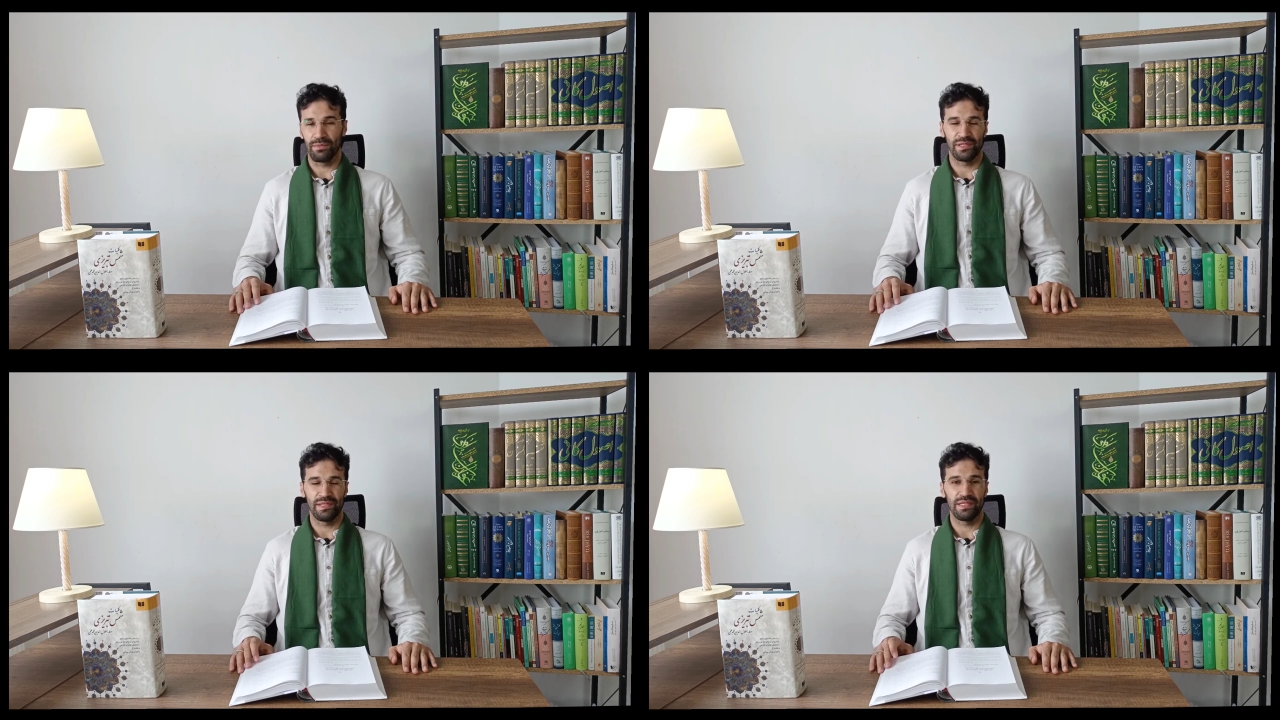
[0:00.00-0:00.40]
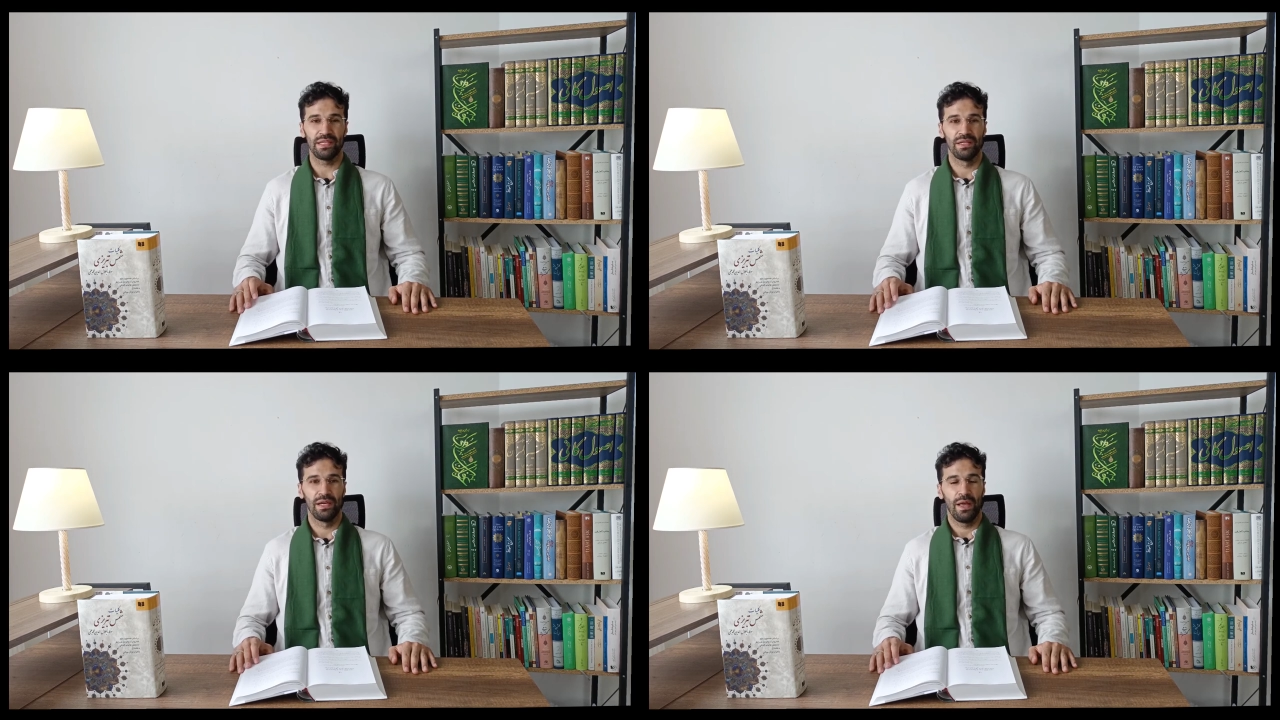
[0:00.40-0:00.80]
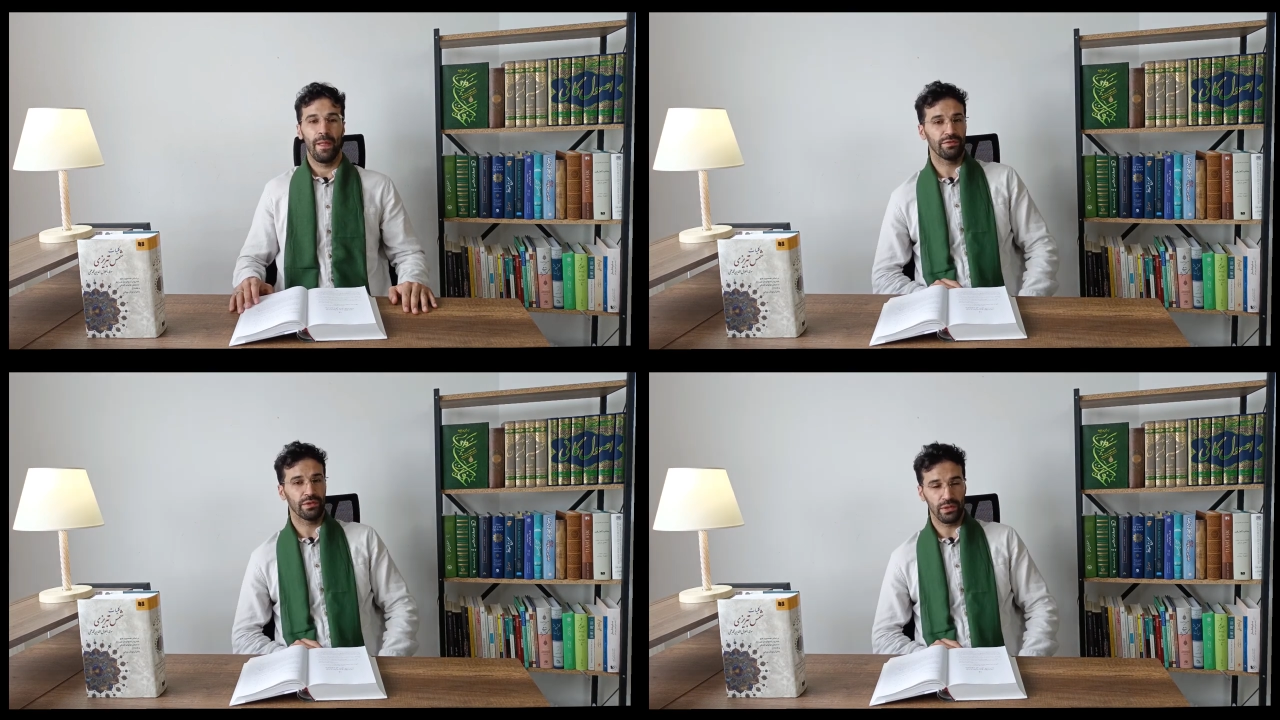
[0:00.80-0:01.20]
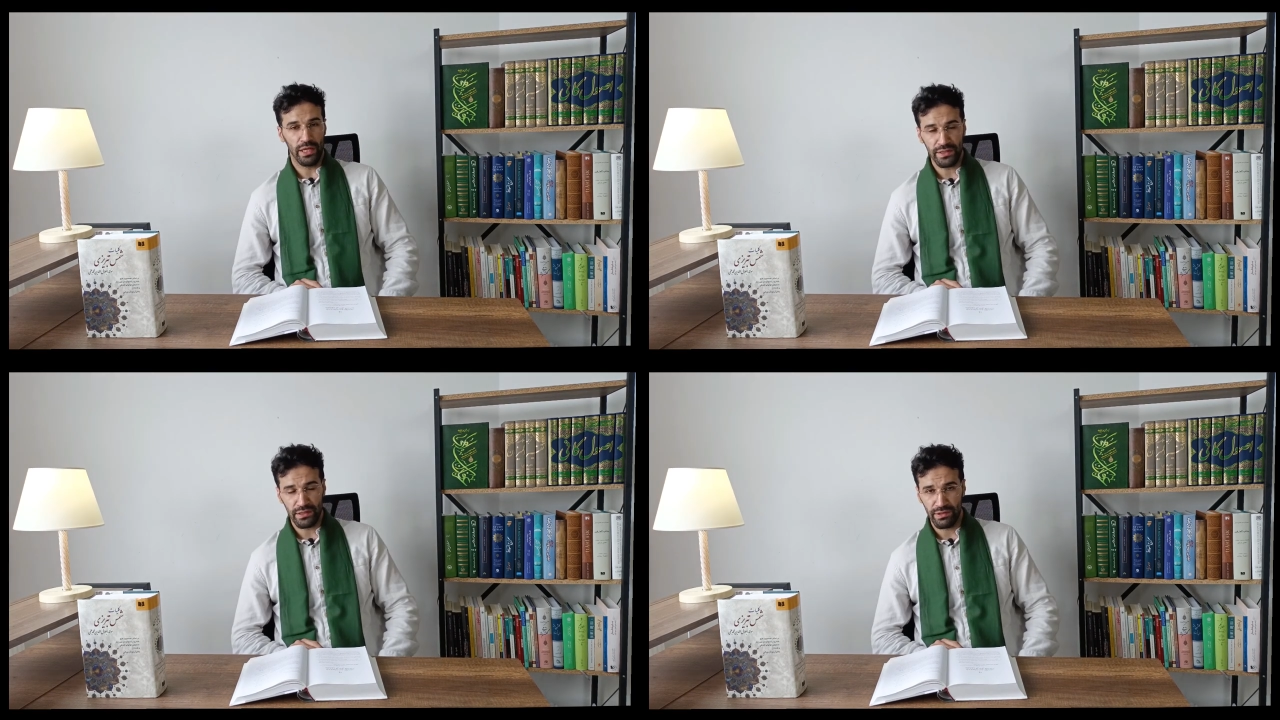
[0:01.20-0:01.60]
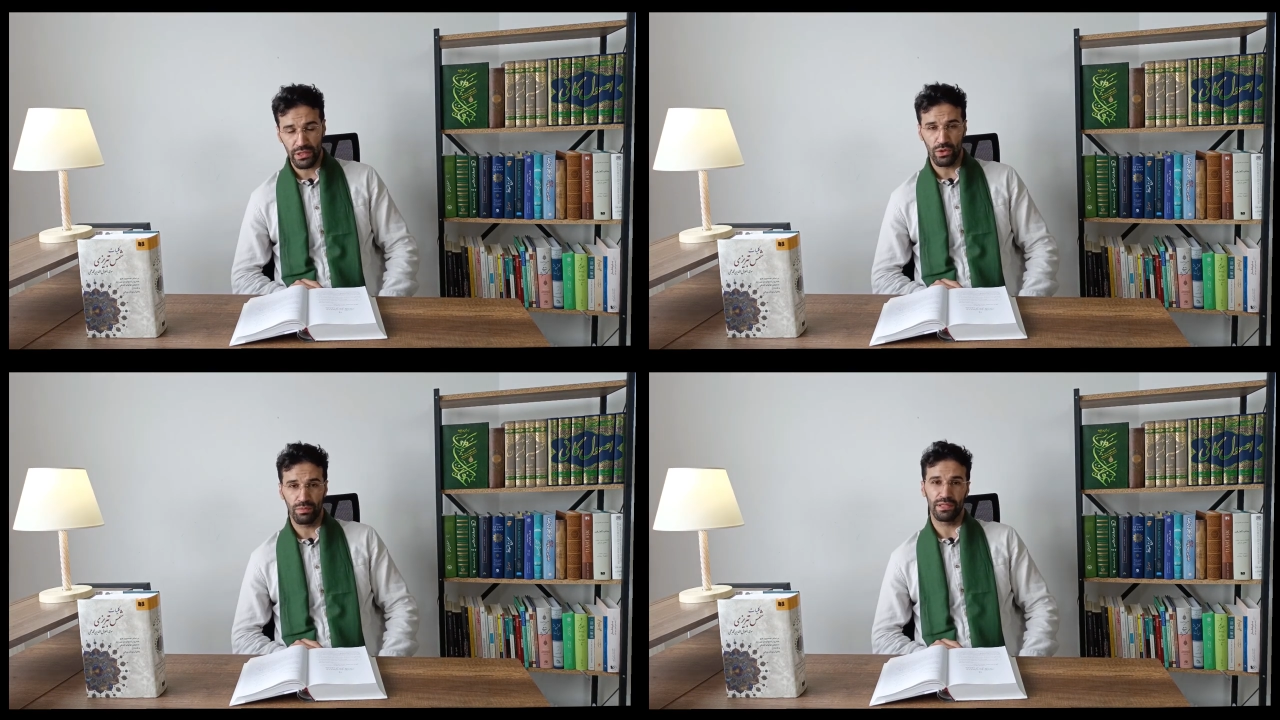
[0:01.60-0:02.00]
Tabrizi. If you liked the video,